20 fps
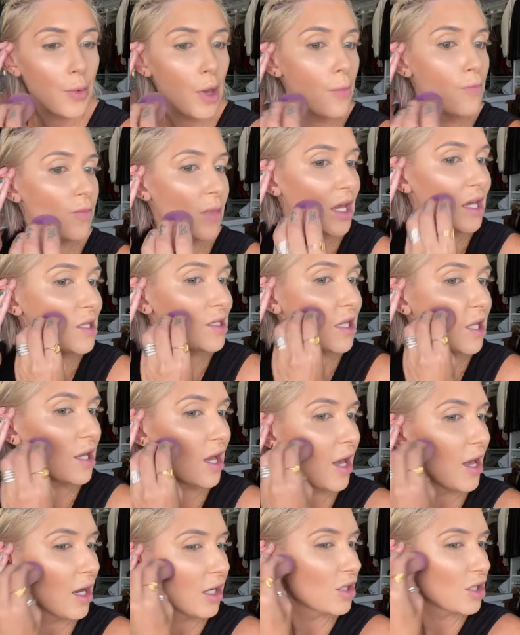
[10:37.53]
Amazing. I
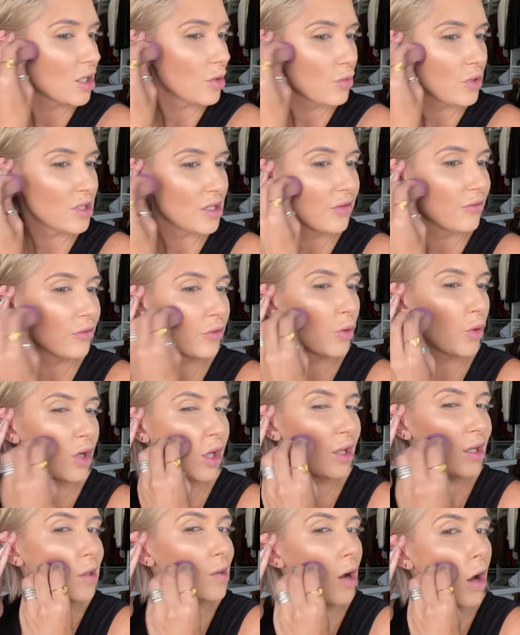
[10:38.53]
actually was in
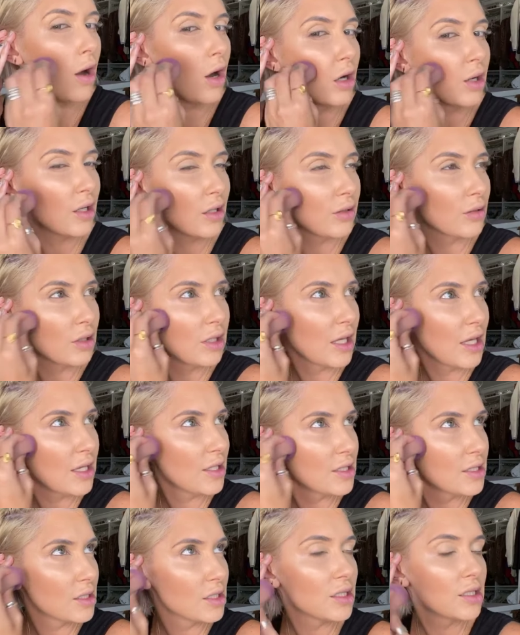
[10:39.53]
Florida in
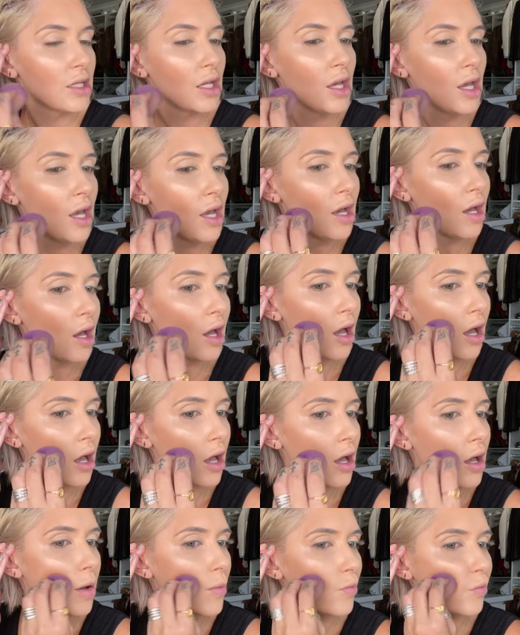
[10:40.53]
August
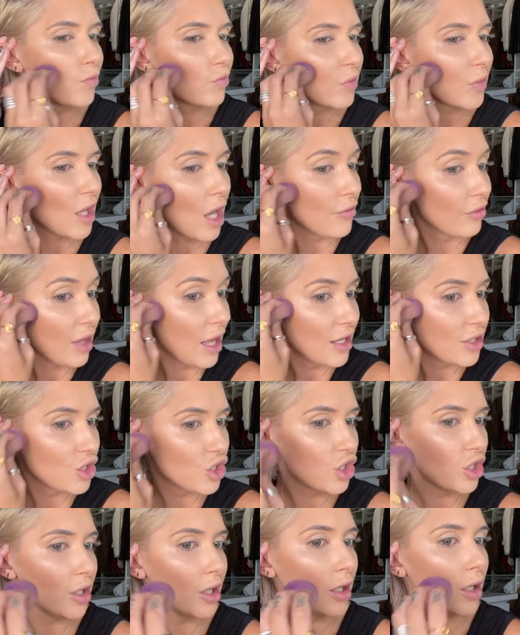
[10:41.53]
um, of last
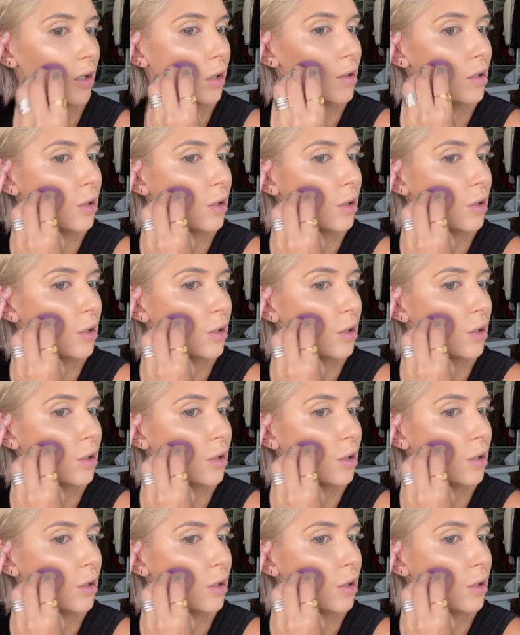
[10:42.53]
year